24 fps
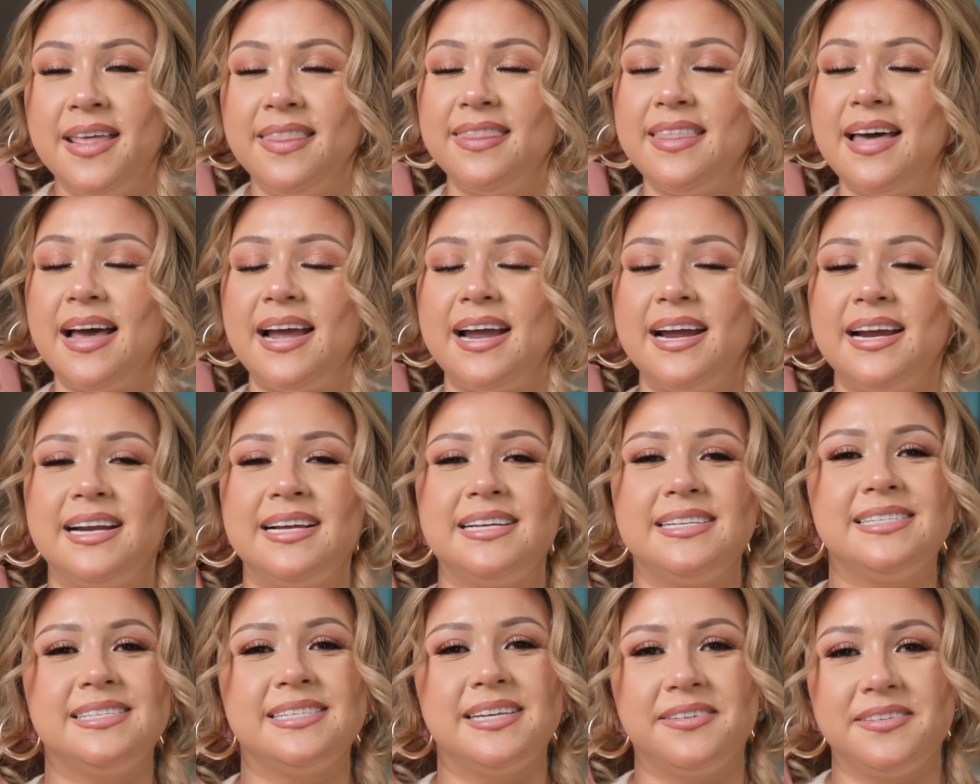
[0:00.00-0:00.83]
that it
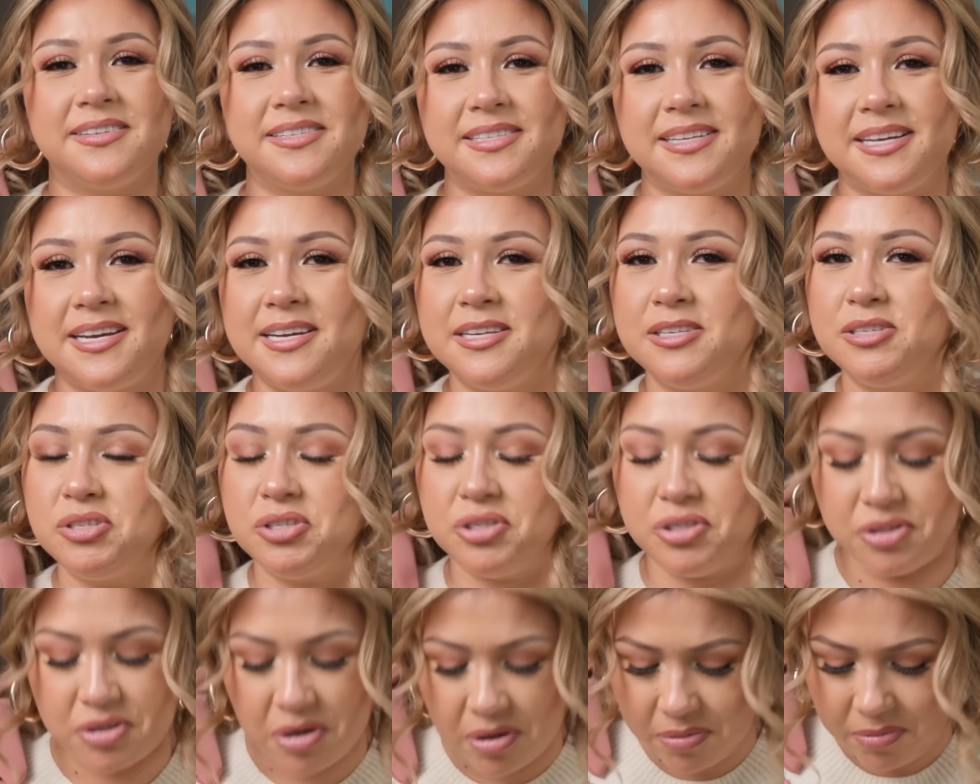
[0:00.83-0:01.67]
is seriously
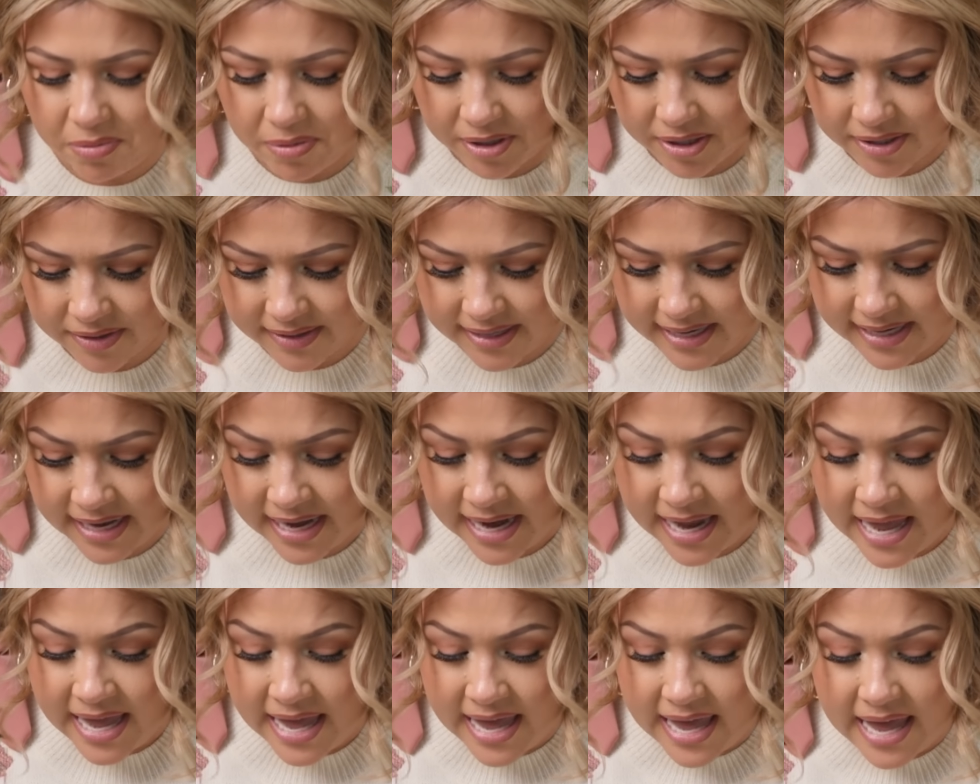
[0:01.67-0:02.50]
so worth it.